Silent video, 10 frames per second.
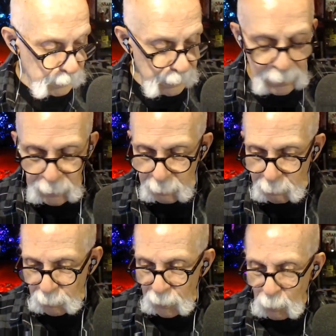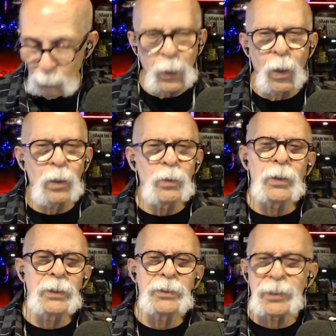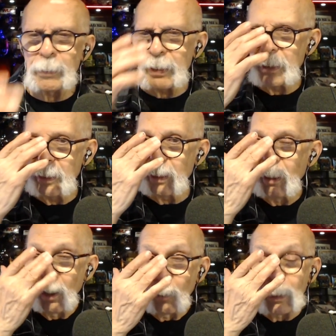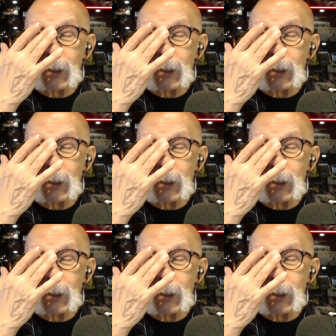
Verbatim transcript: uh, well, thank you. We all learn something here.